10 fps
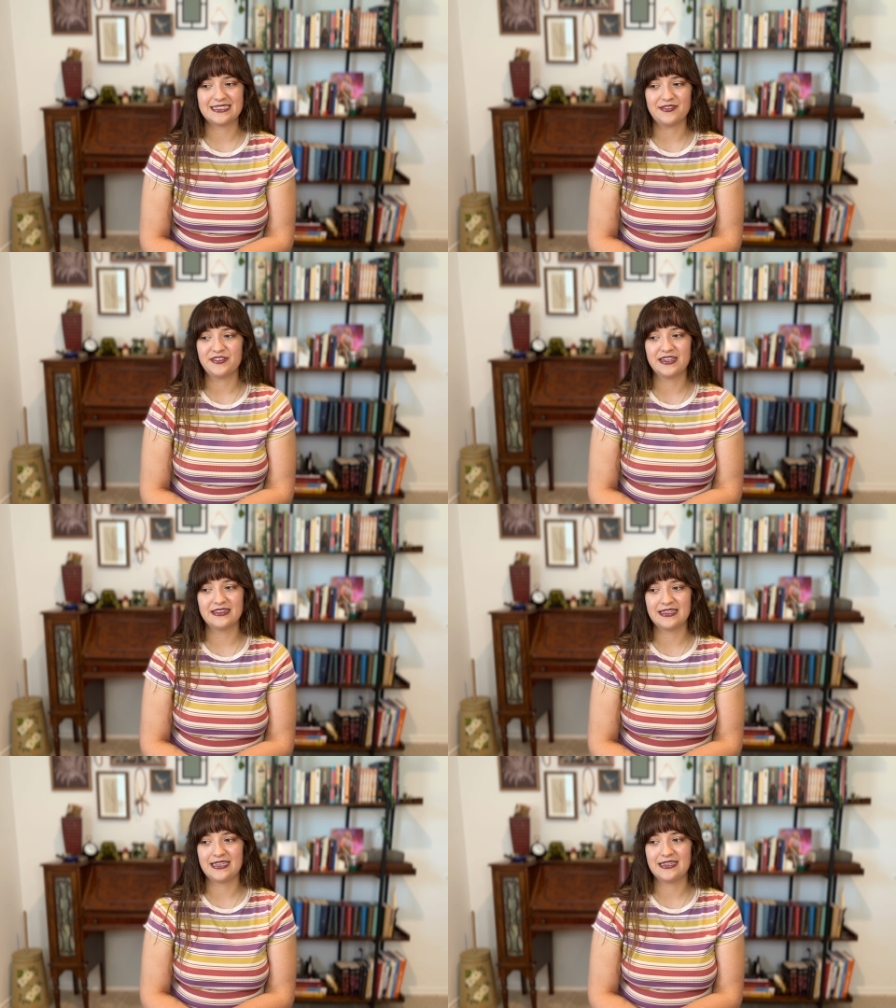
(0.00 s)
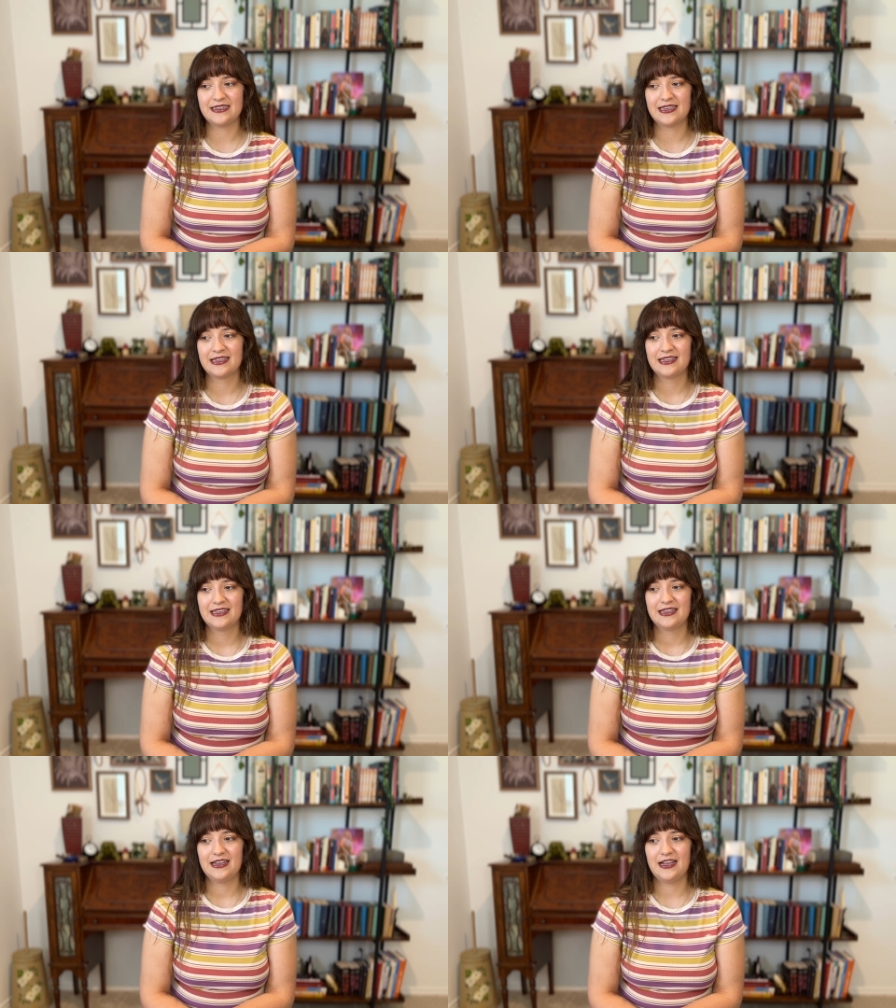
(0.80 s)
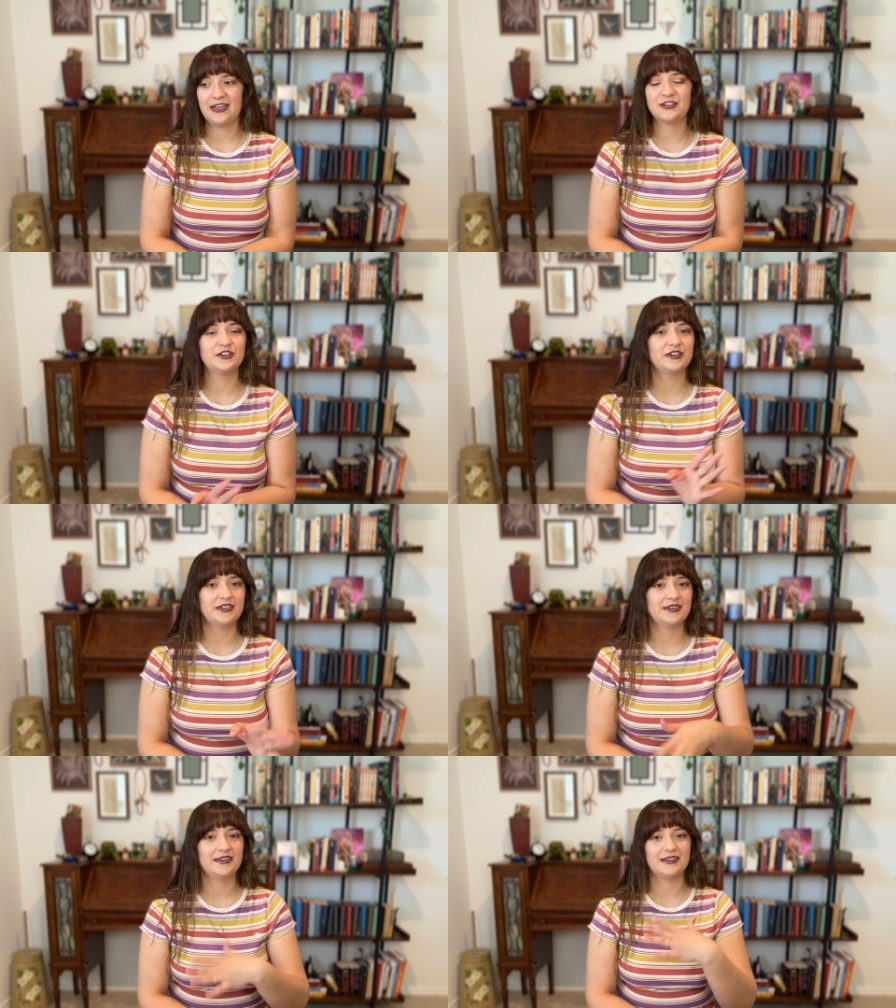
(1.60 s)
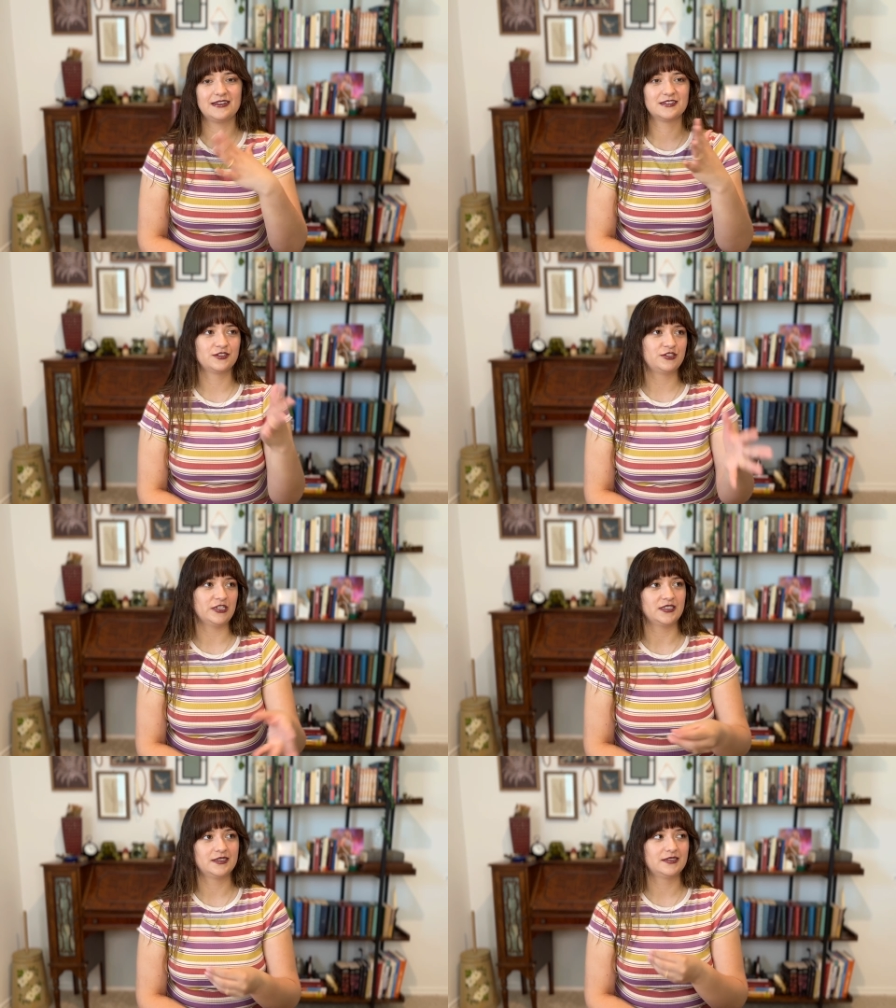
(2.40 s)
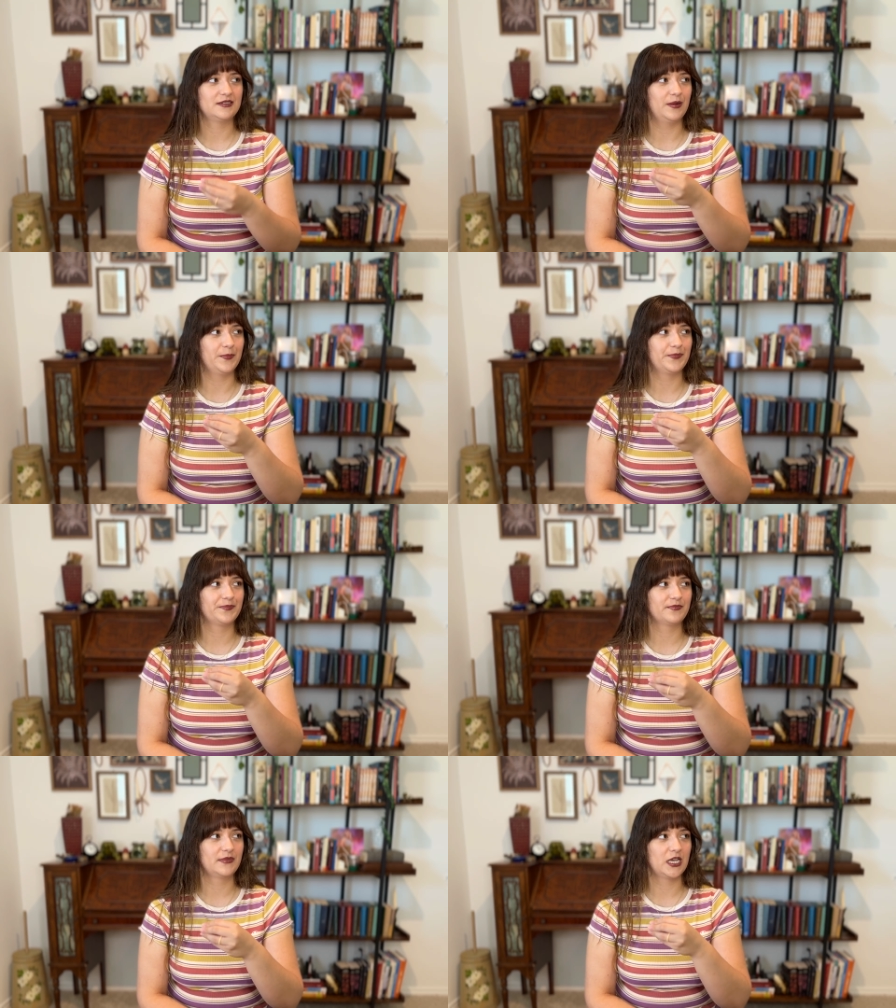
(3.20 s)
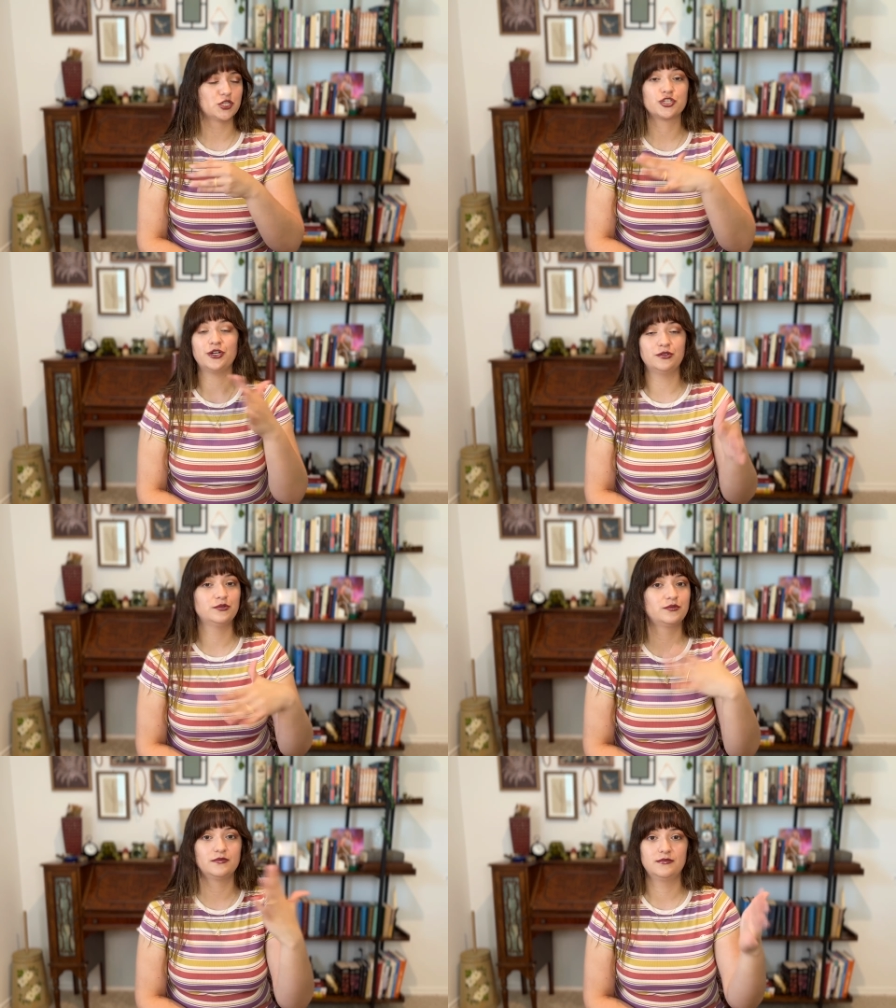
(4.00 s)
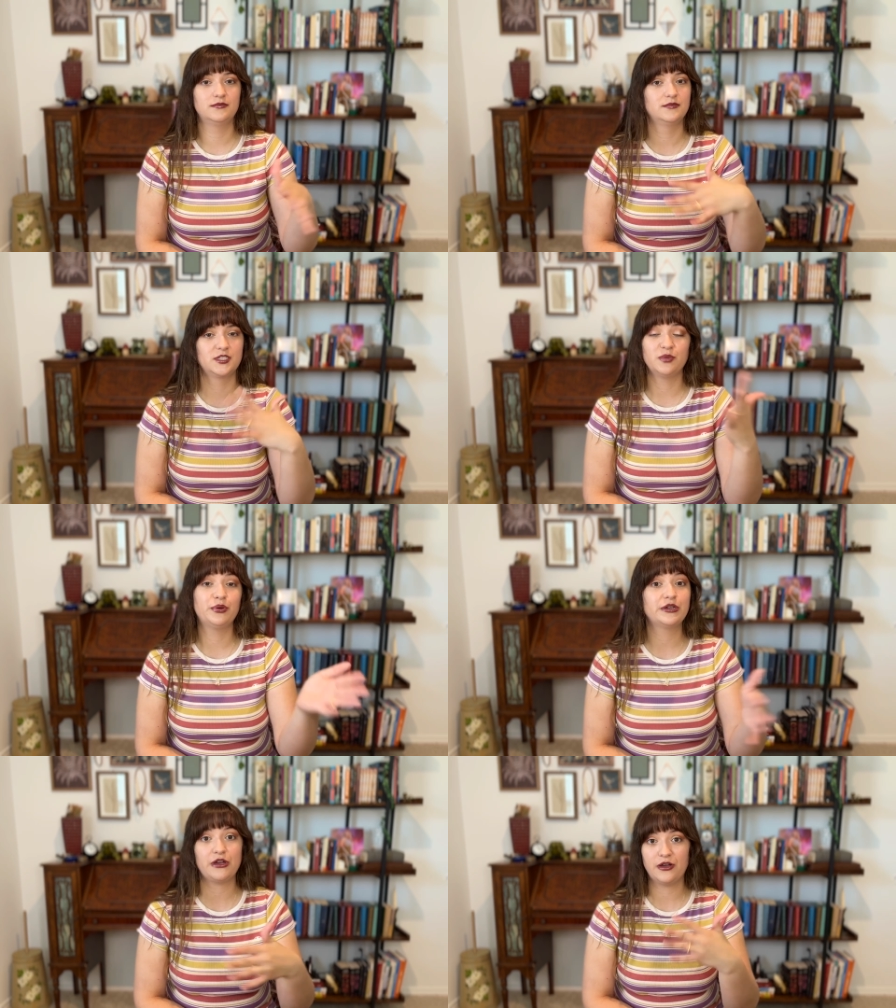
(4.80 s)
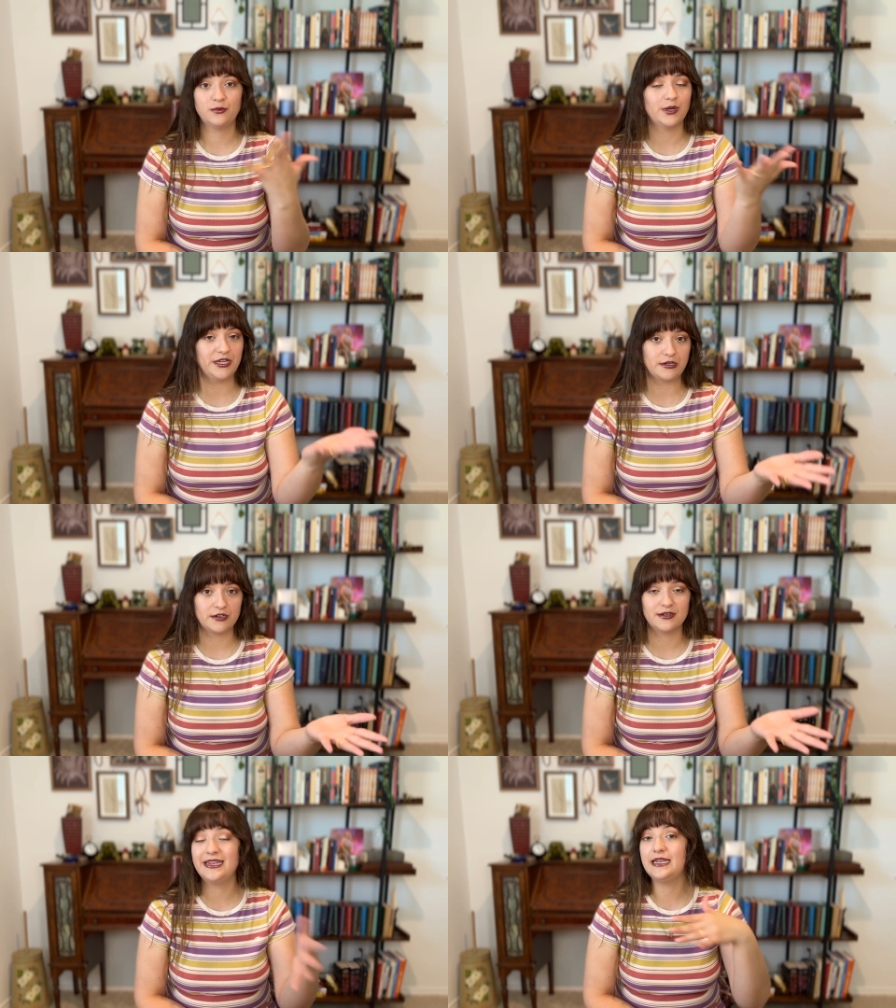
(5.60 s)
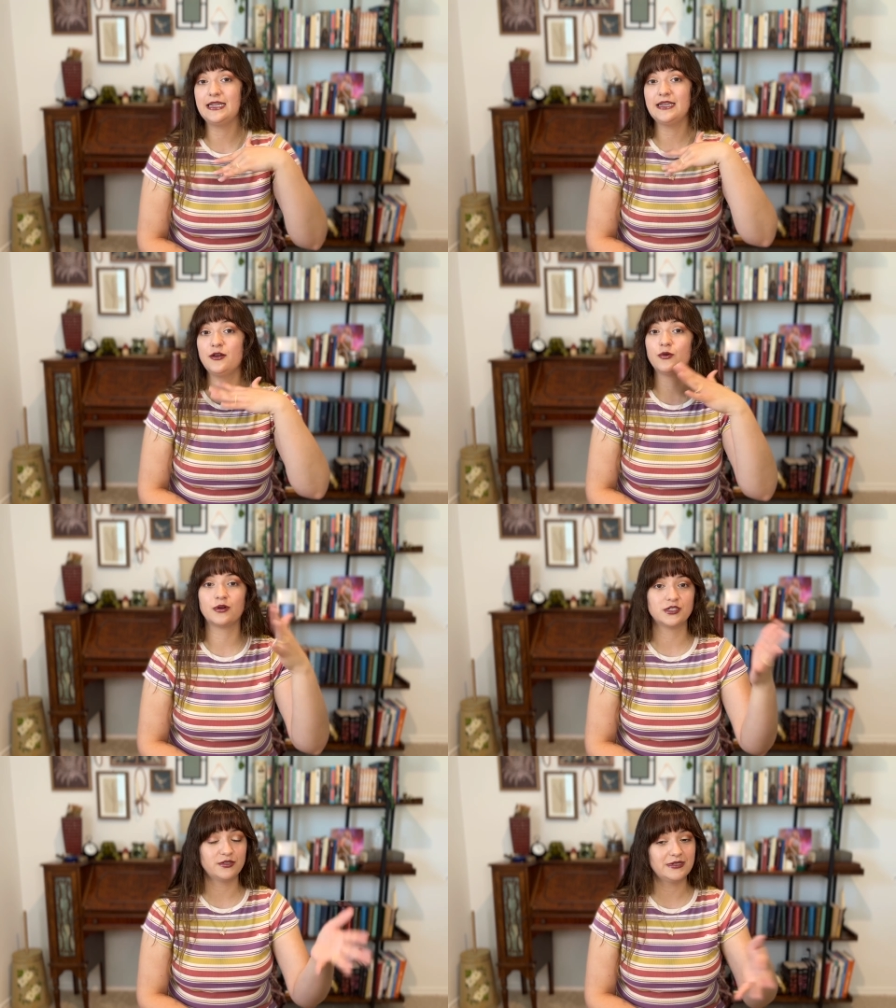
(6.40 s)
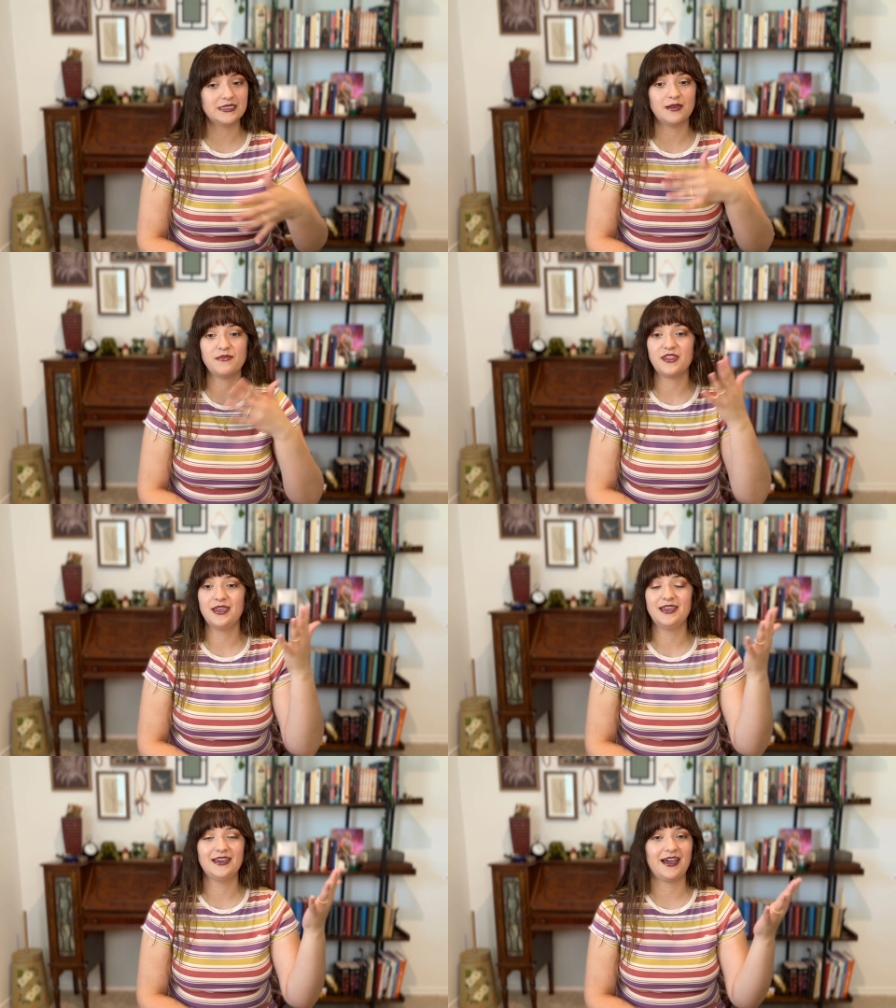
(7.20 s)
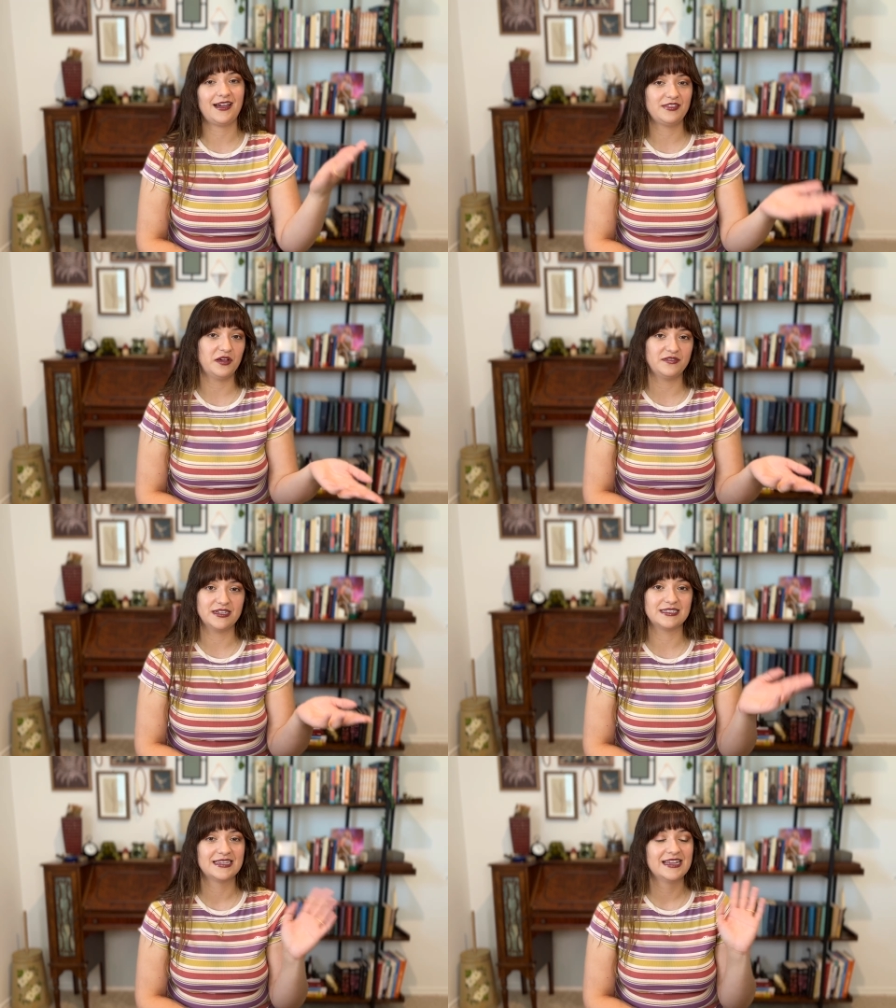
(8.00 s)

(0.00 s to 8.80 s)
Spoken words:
Definitely a good just show to put on when you're knitting or doing something. I love it.